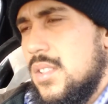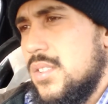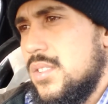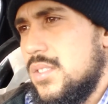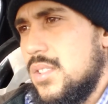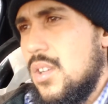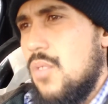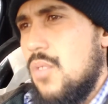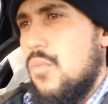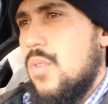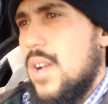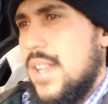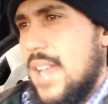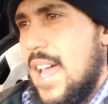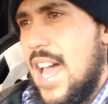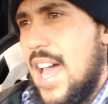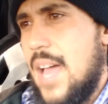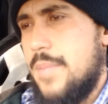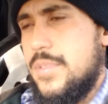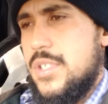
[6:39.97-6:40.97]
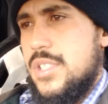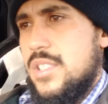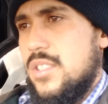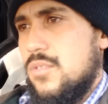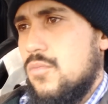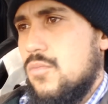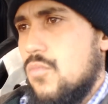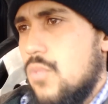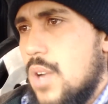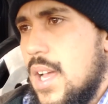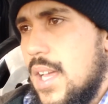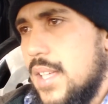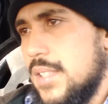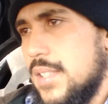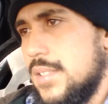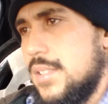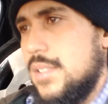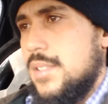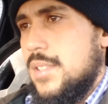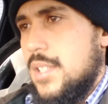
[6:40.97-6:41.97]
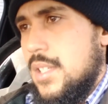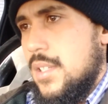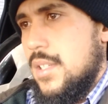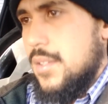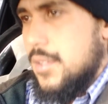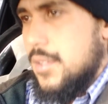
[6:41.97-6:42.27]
So, one option was